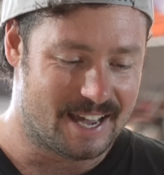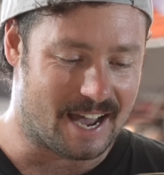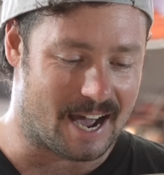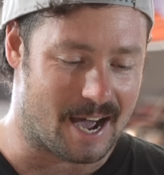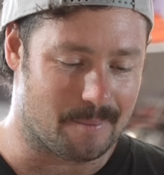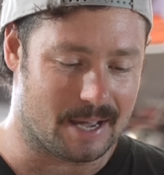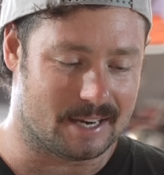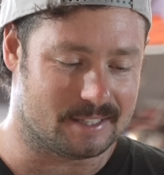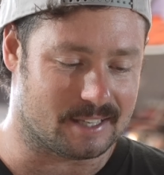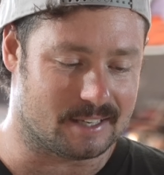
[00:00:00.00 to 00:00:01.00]
Um,
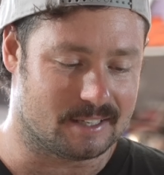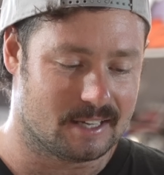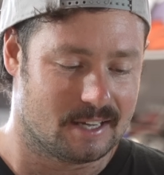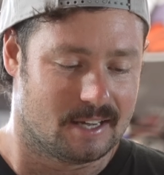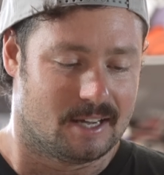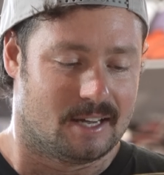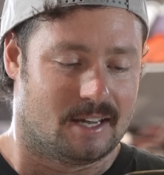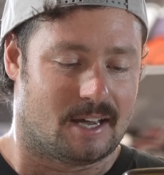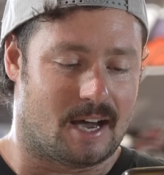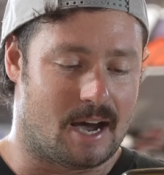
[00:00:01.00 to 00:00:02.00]
and he said,
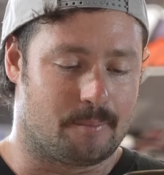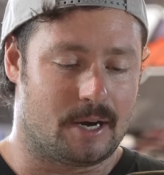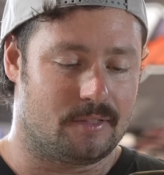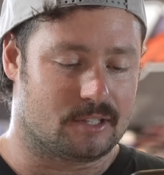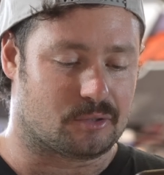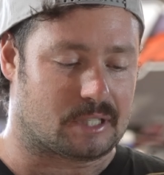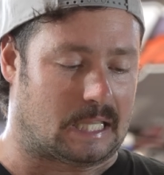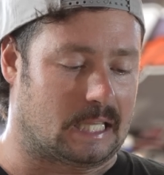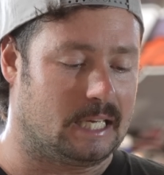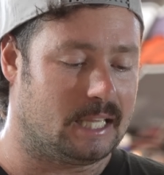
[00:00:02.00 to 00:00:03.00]
uh, Brent, this was
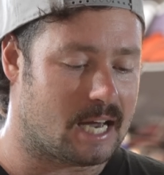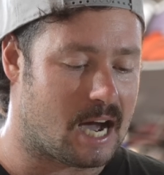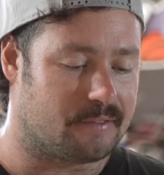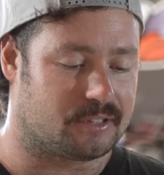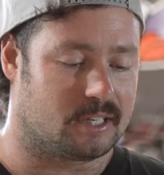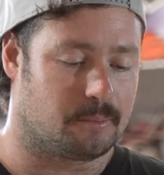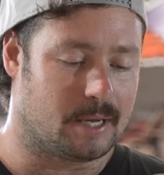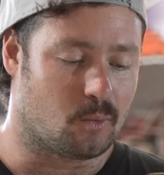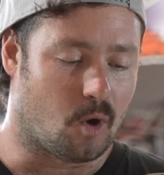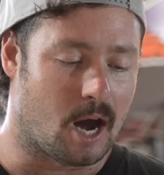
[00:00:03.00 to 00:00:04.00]
clearly after it had
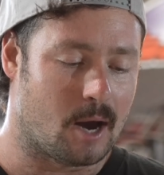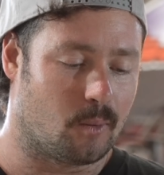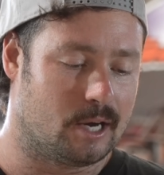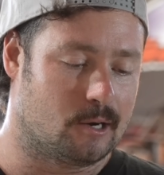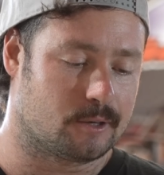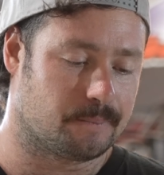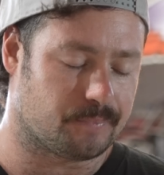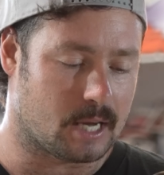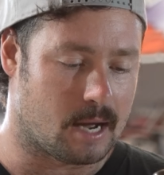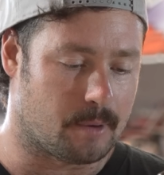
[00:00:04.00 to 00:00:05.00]
been wire wheeled.
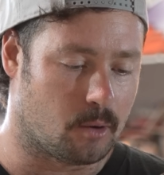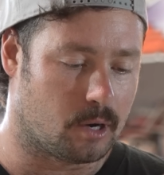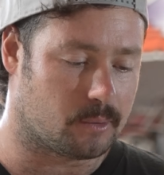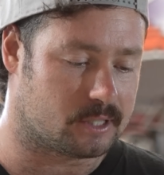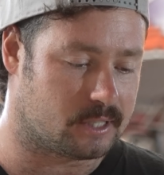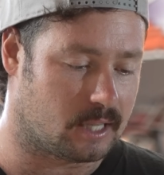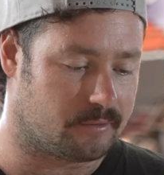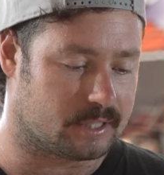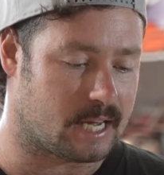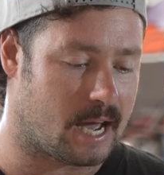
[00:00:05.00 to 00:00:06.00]
Um, I work with steel
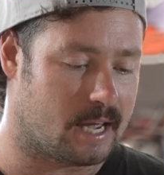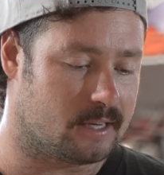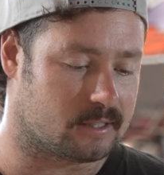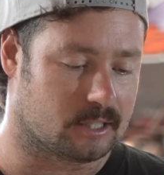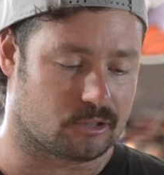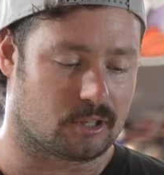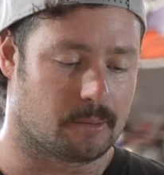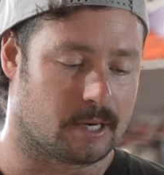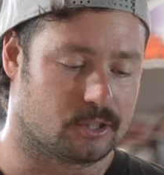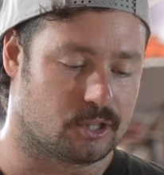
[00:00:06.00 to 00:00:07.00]
every day. It's literally
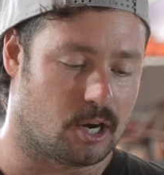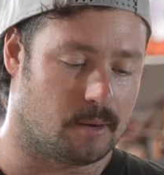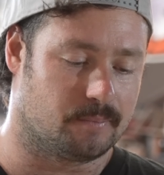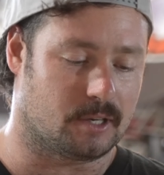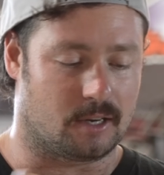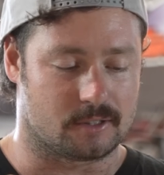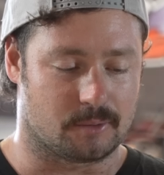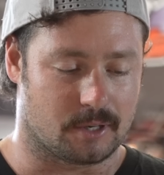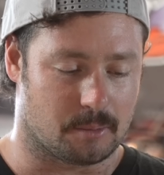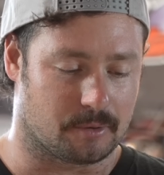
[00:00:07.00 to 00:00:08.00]
my job. Oh, so
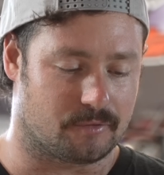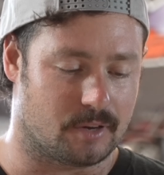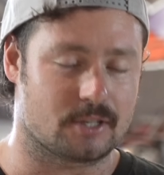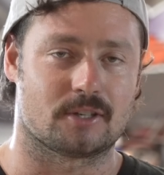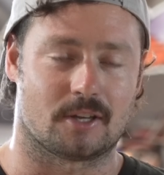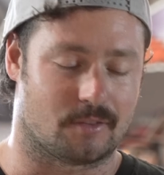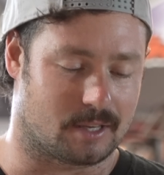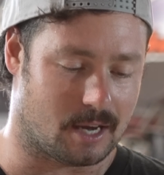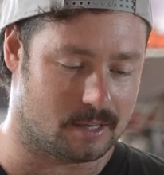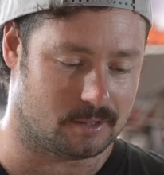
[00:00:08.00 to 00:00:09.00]
we've got a professional on the
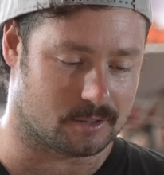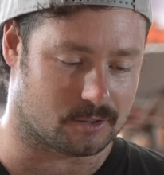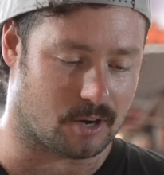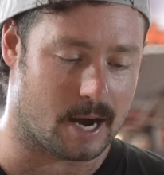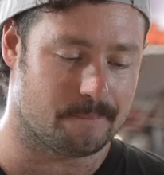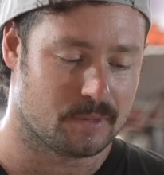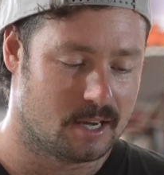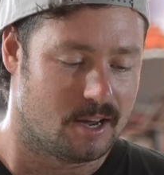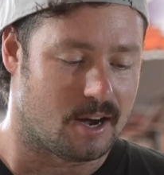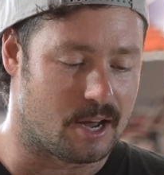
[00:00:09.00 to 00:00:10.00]
case. This is great.
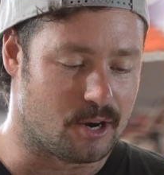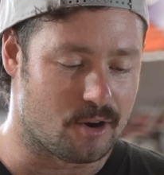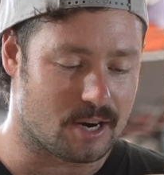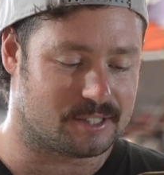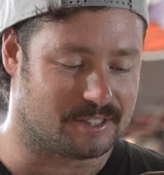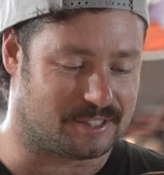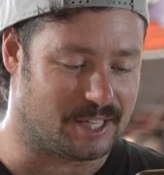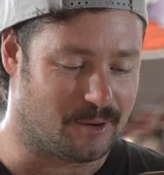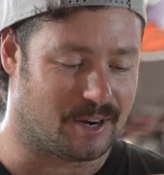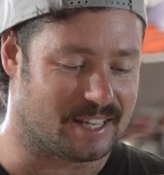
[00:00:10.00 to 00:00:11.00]
I know rusted
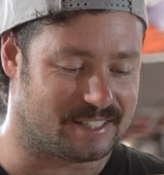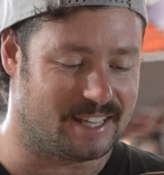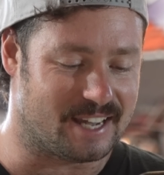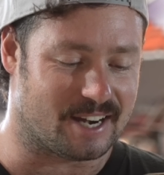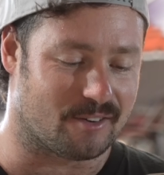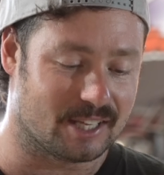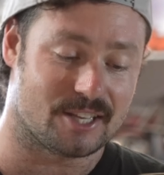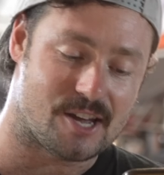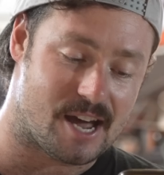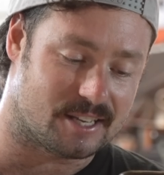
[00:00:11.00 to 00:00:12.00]
steel when I see it. I really
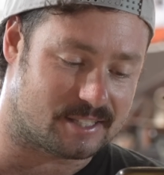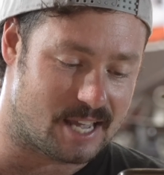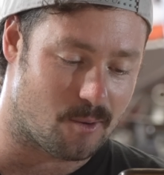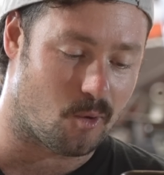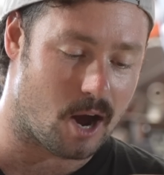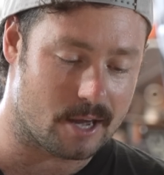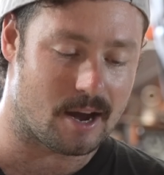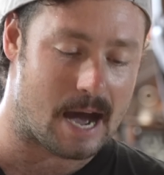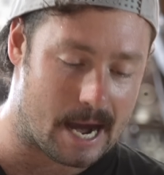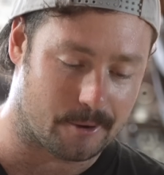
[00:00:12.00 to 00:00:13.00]
don't understand why you're
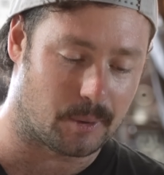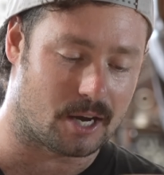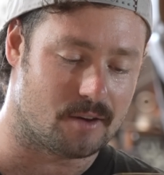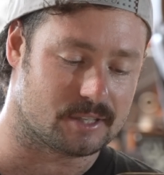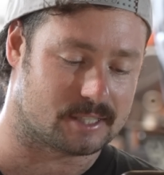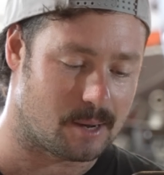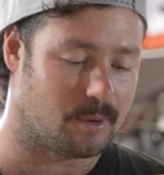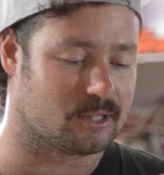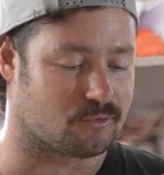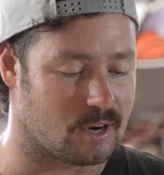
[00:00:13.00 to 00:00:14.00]
arguing over
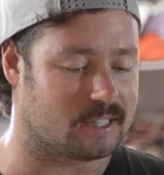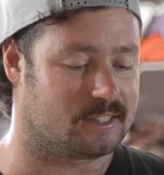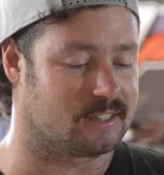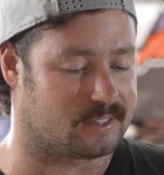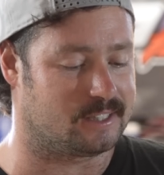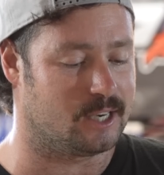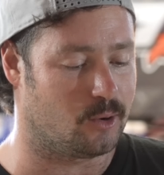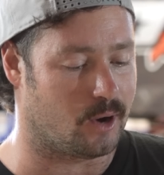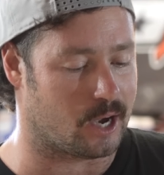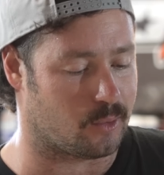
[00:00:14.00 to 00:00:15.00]
someone's rusted
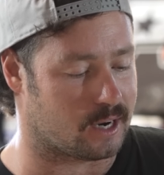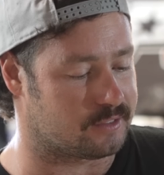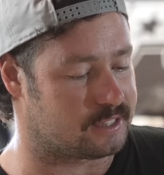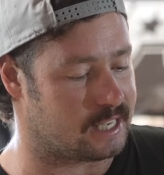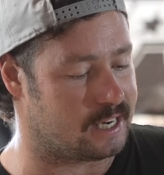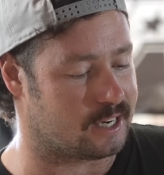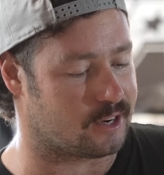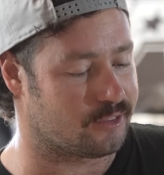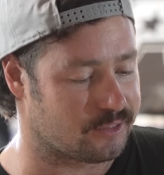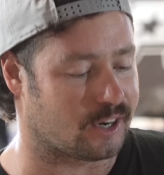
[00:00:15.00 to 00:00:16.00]
steel work when I've seen it in
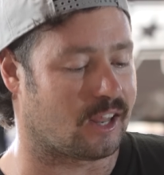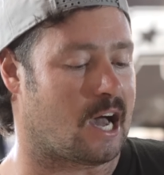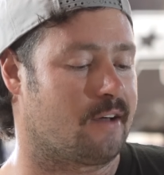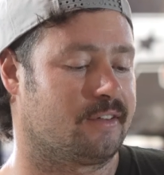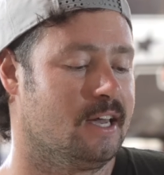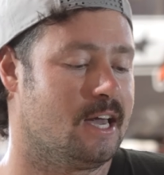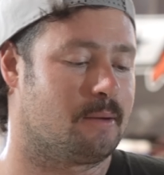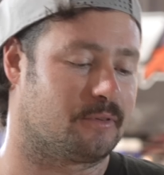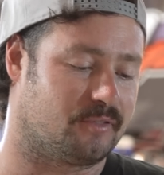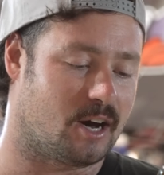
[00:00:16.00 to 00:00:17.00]
real life
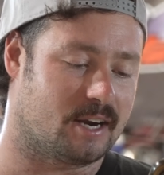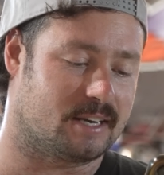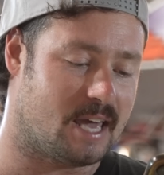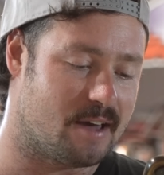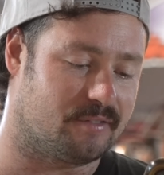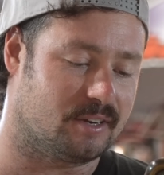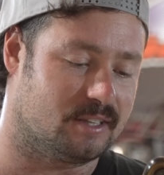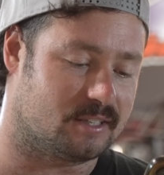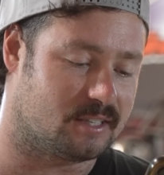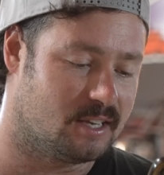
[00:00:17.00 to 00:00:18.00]
and provided
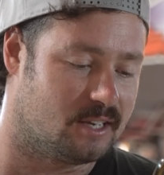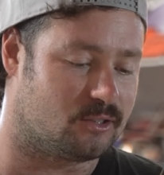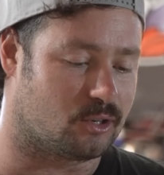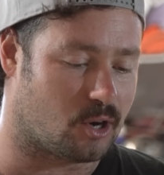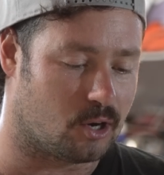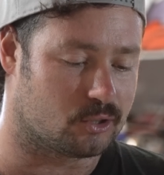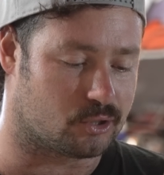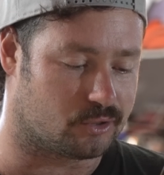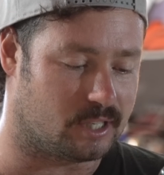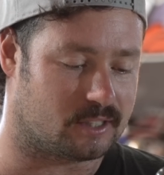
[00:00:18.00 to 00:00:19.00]
evidence to
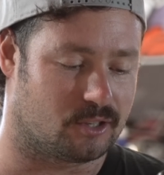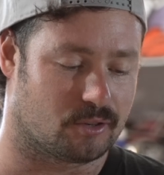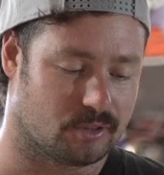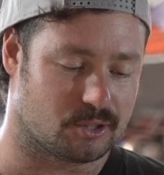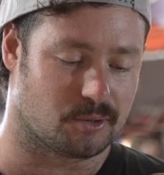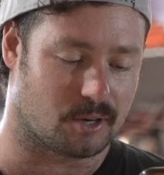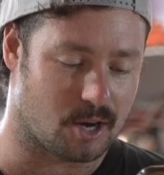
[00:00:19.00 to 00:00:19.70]
contradict your original